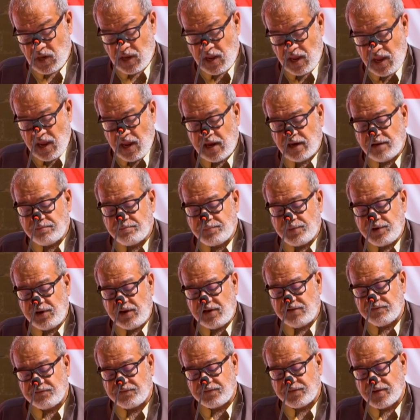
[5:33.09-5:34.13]
In
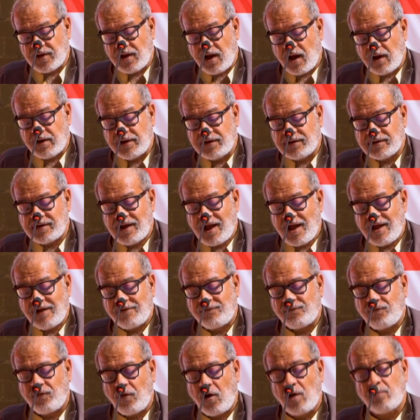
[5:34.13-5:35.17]
brief, our entire
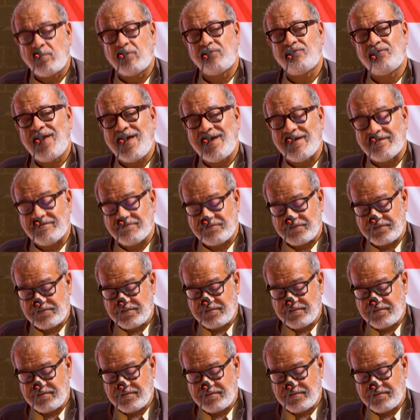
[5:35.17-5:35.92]
form of life